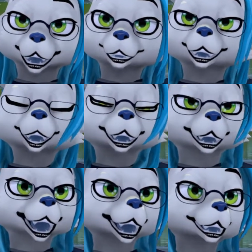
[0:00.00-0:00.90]
they don't even
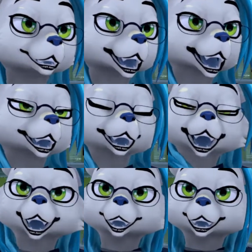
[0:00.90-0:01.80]
have, like, the
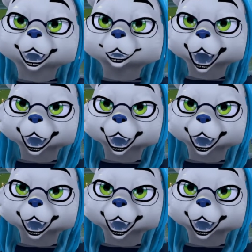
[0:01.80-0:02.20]
narcotic bite